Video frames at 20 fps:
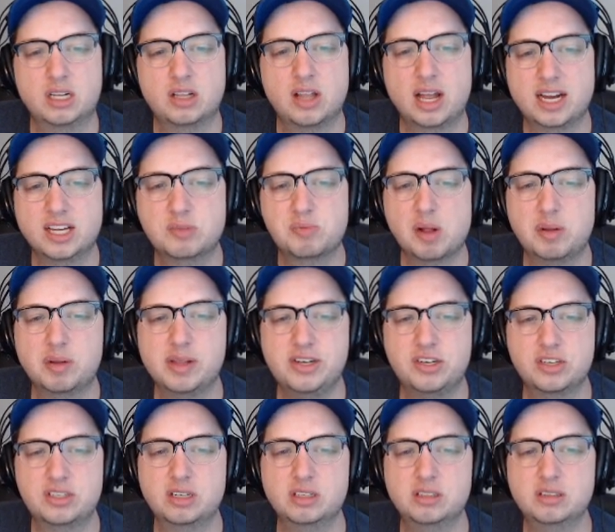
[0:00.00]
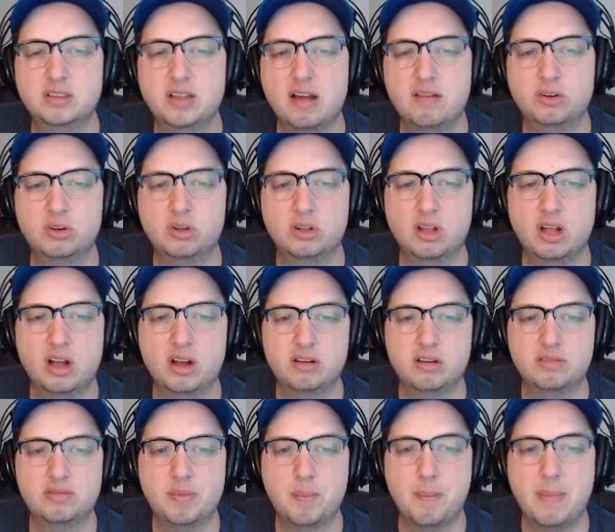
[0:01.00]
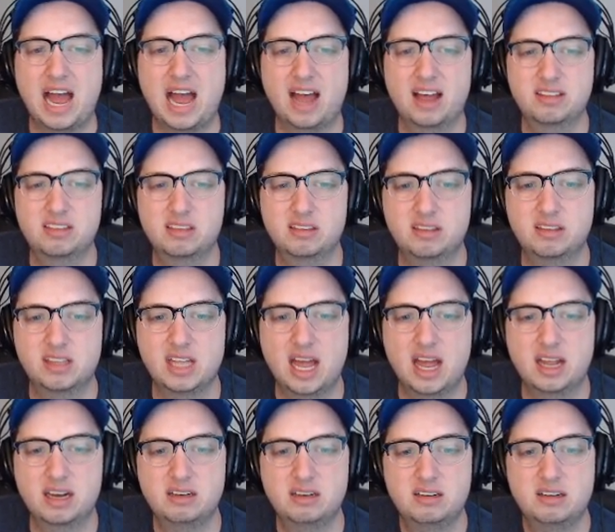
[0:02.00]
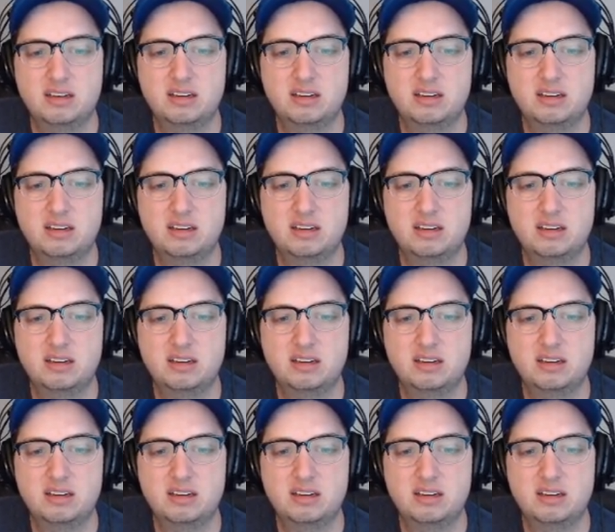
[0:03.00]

Like, it's probably just a level of math that